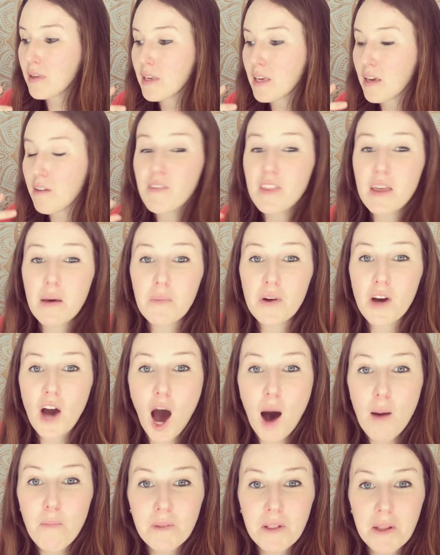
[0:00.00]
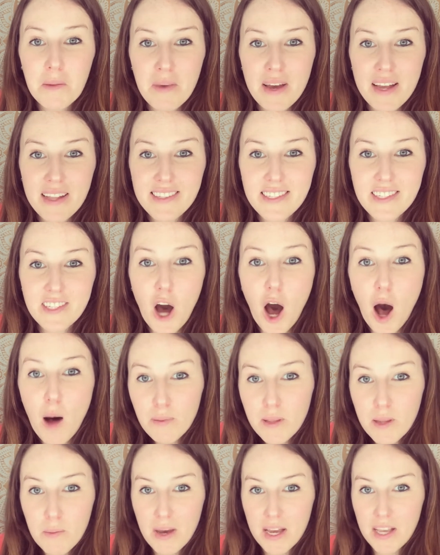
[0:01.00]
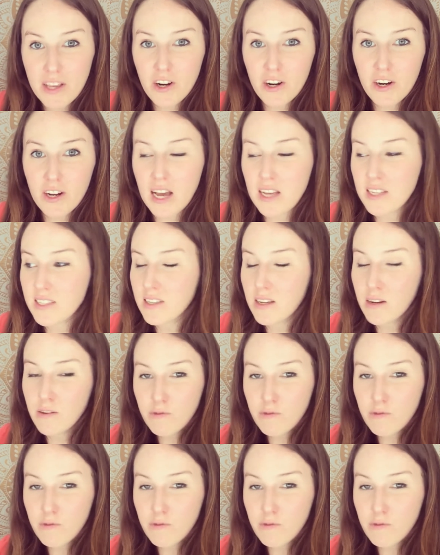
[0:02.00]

Give them compliments. Compliment your guests in